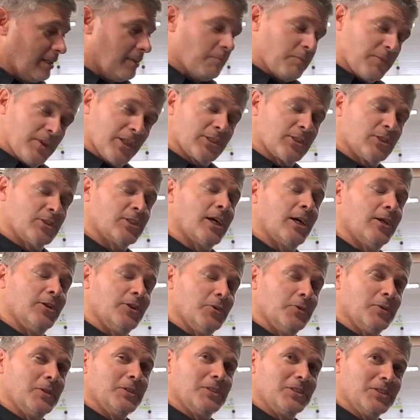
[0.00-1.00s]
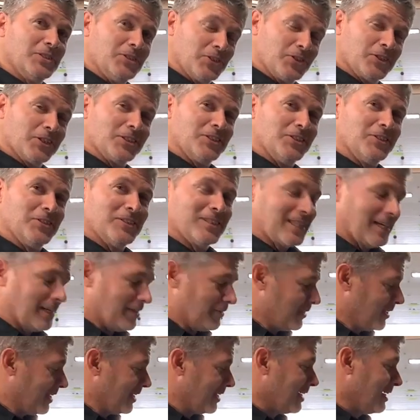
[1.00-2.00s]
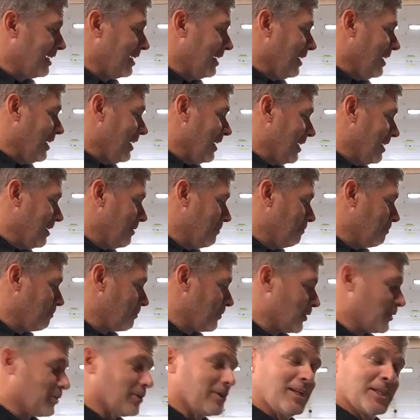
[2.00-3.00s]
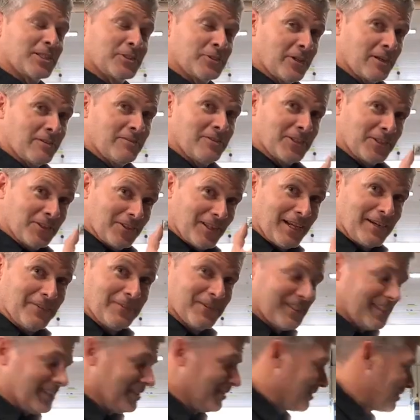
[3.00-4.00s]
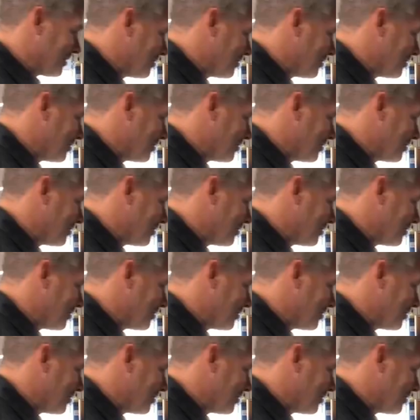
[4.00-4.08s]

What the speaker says: this is how you could do it that way. Good luck trying to figure that one out.